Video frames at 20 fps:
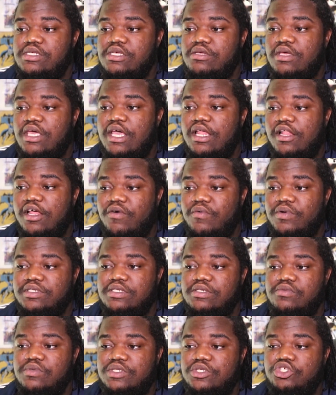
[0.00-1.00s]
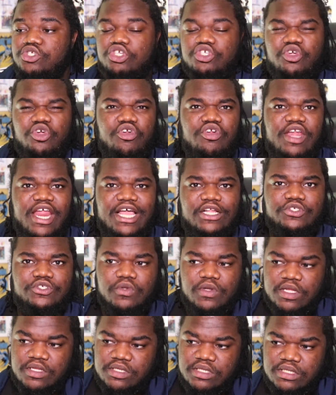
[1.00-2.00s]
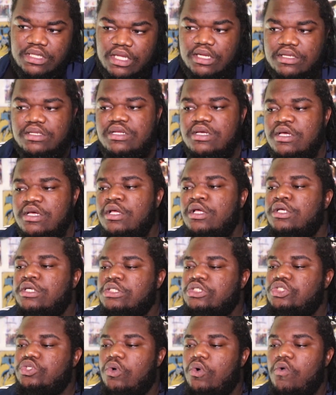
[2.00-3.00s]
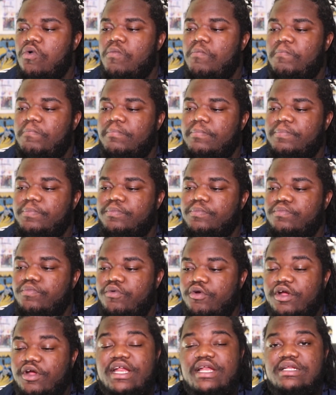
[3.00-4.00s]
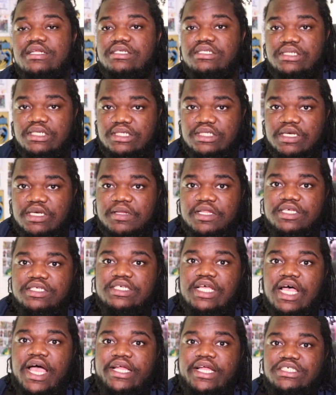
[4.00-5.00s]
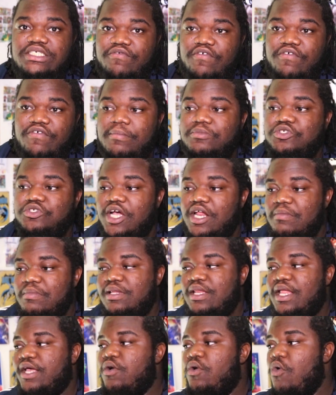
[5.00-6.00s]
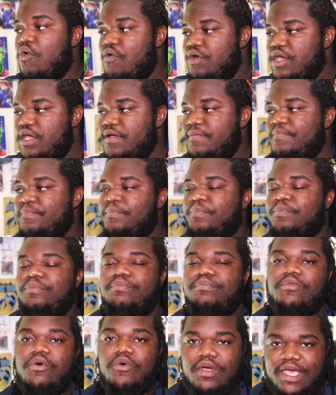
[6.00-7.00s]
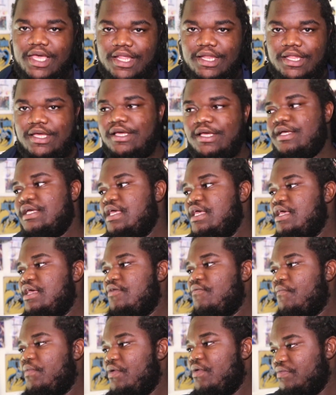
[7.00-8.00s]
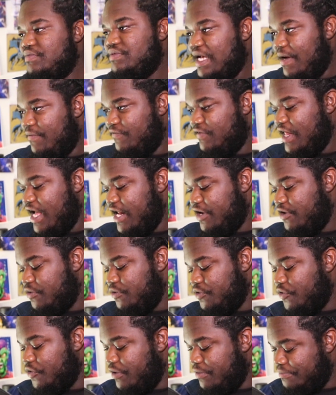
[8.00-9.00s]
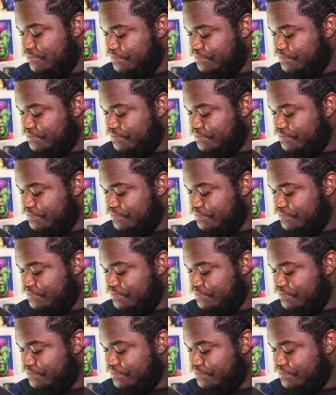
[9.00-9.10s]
killing was just her natural instinct. So we're getting to see some of the signs of him trying to be like, Corey, no killing. We don't have time for that. Don't do it.